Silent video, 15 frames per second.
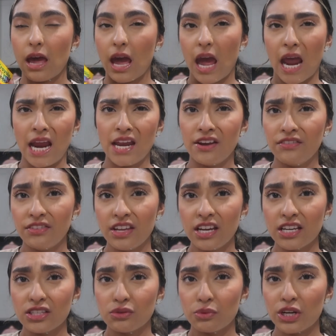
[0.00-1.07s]
eight of
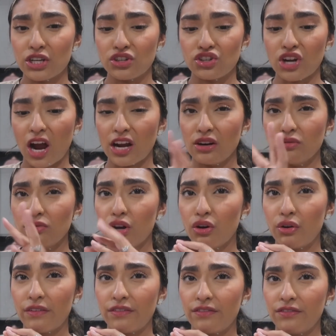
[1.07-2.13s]
these, which I don't
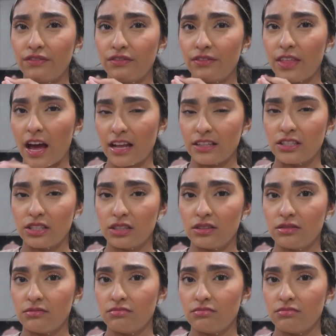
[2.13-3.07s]
know if that's